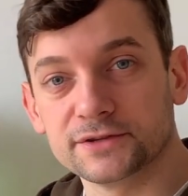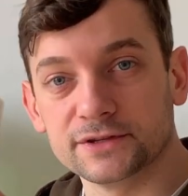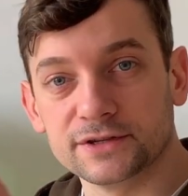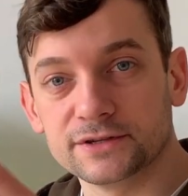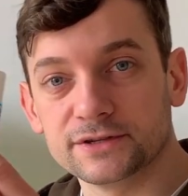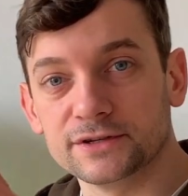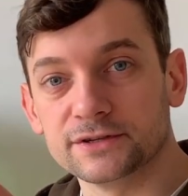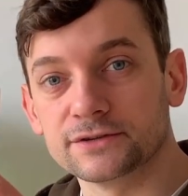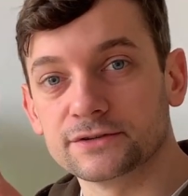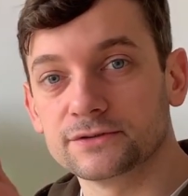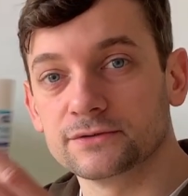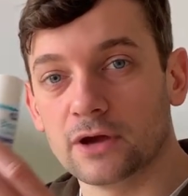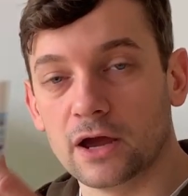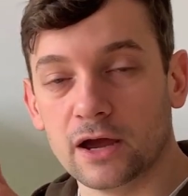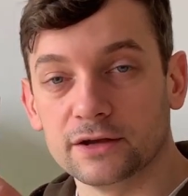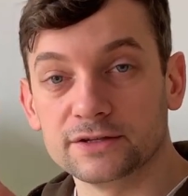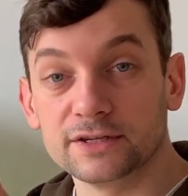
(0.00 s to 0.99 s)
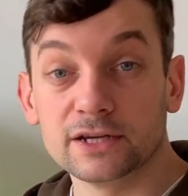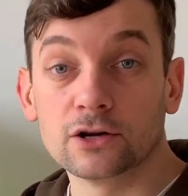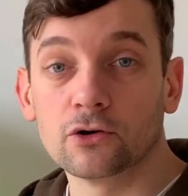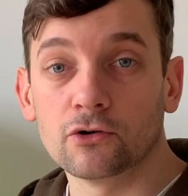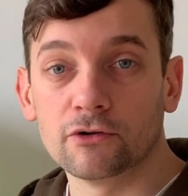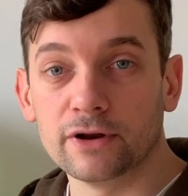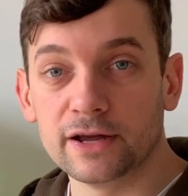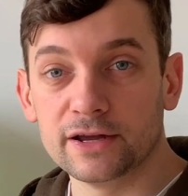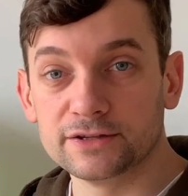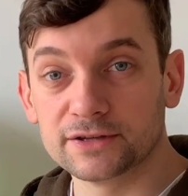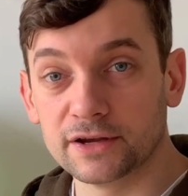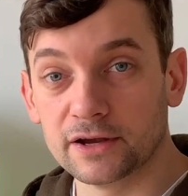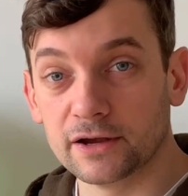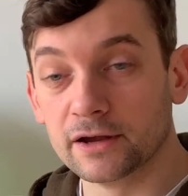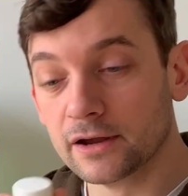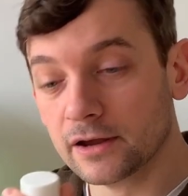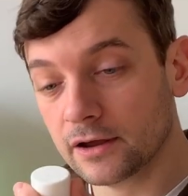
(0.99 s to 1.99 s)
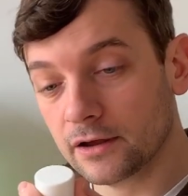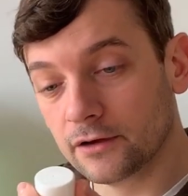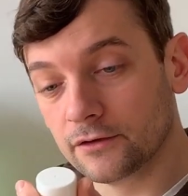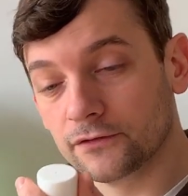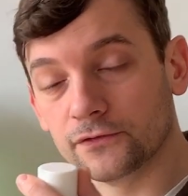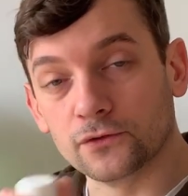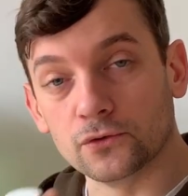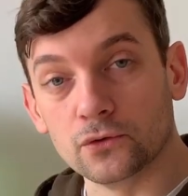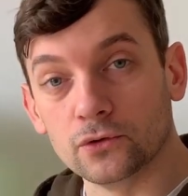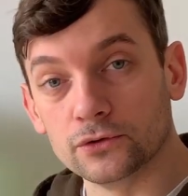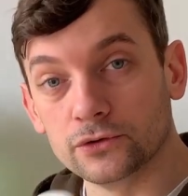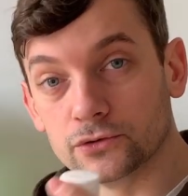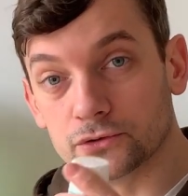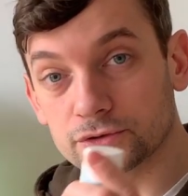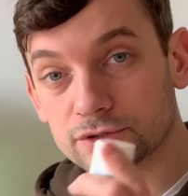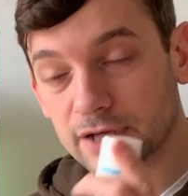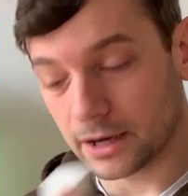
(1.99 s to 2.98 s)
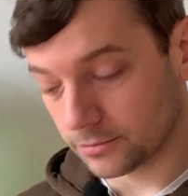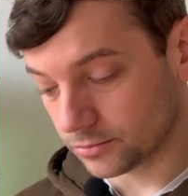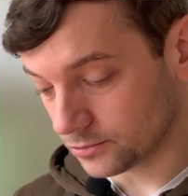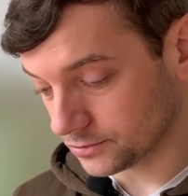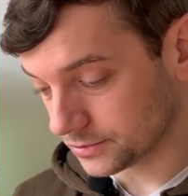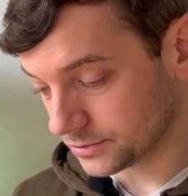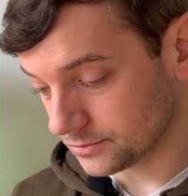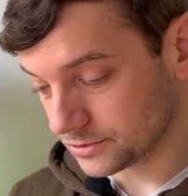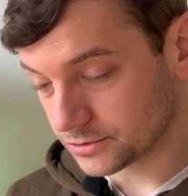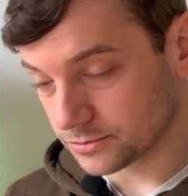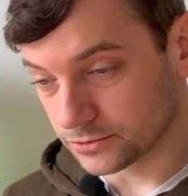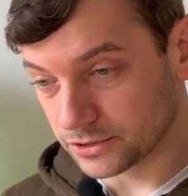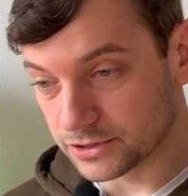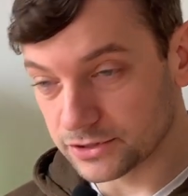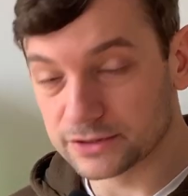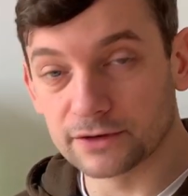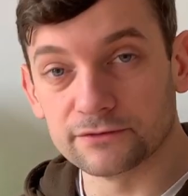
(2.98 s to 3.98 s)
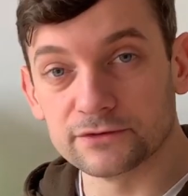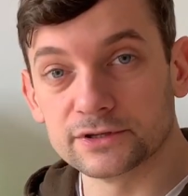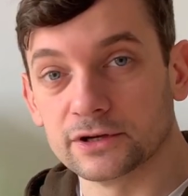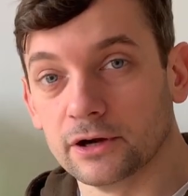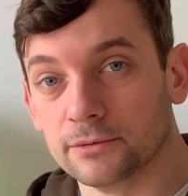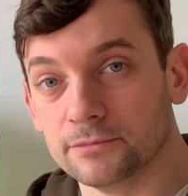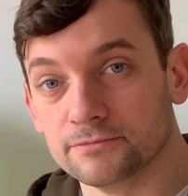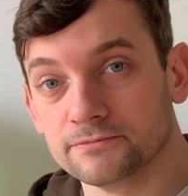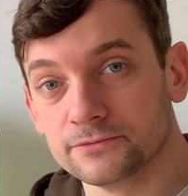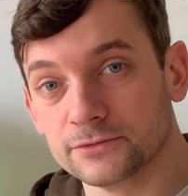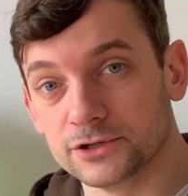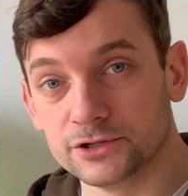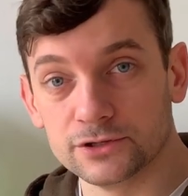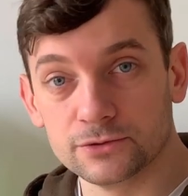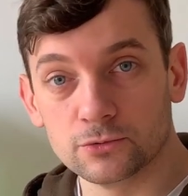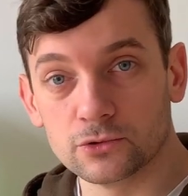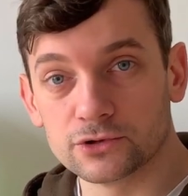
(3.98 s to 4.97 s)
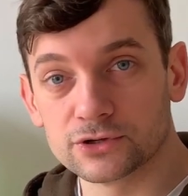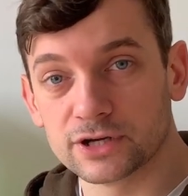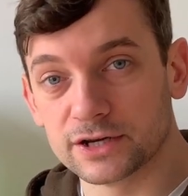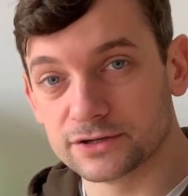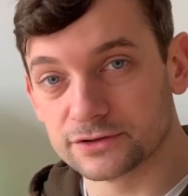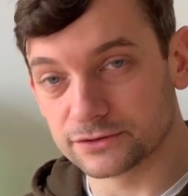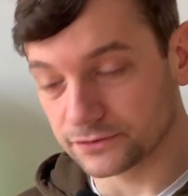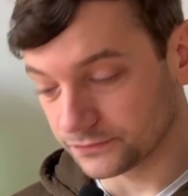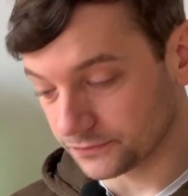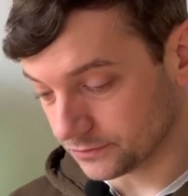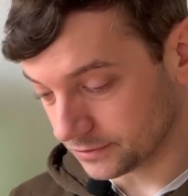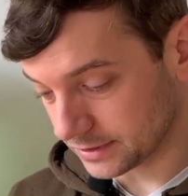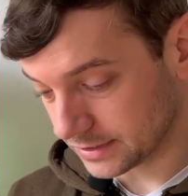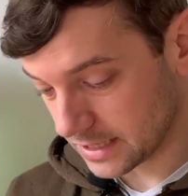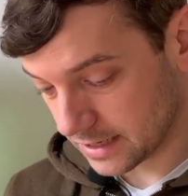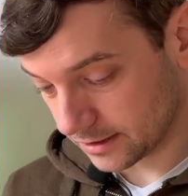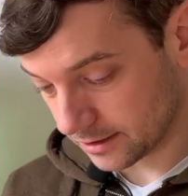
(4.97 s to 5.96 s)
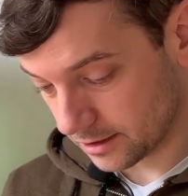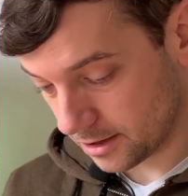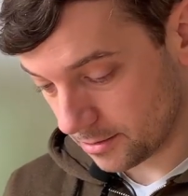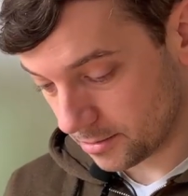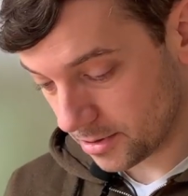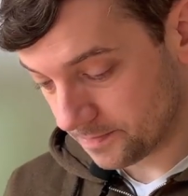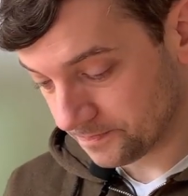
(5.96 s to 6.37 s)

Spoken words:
So this is a dechlorinator for your tap water, which you want to use every time you do water changes or fill the tank up.